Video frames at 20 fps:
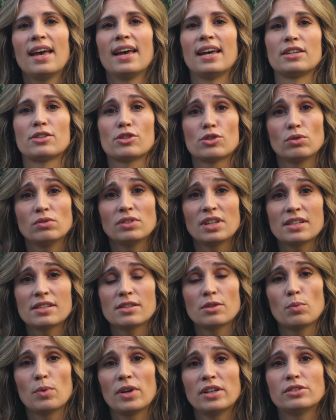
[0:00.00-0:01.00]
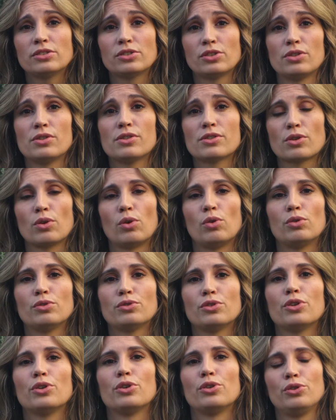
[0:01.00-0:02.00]
As soon as the weather turns cold,
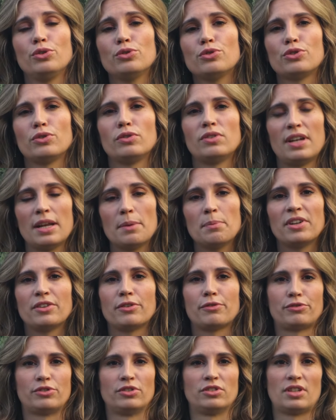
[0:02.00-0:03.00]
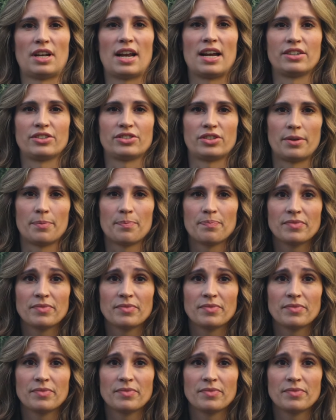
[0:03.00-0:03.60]
you should limit the fertilizer.